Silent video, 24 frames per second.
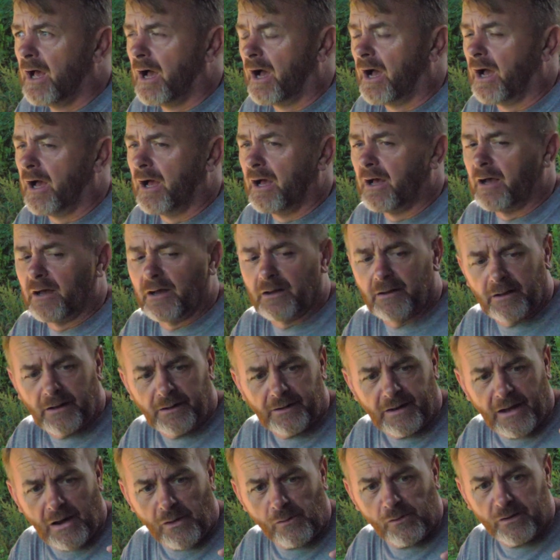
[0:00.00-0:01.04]

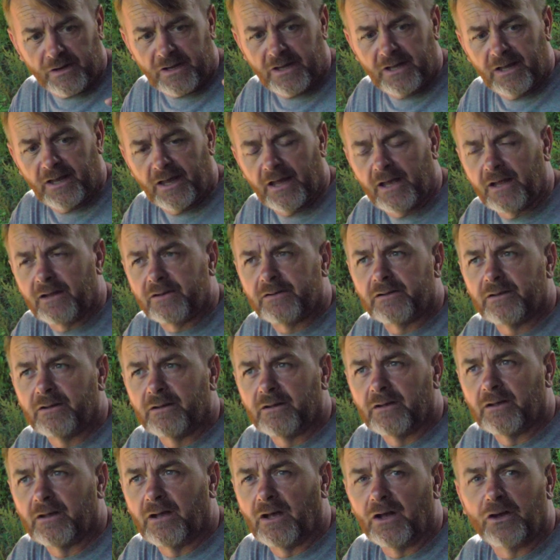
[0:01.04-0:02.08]
and our kit
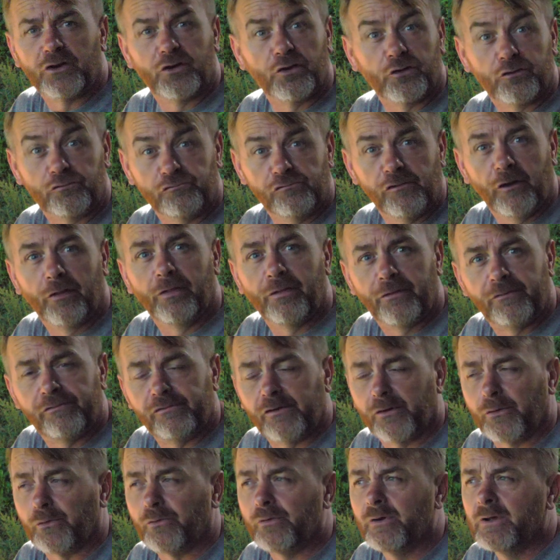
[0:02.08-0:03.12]
a good run
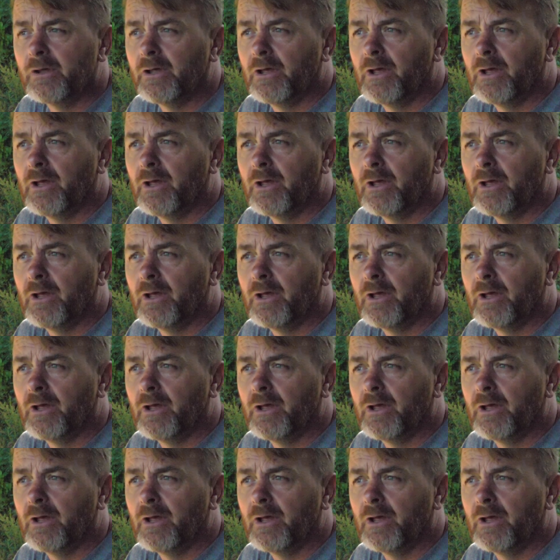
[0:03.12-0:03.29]
through,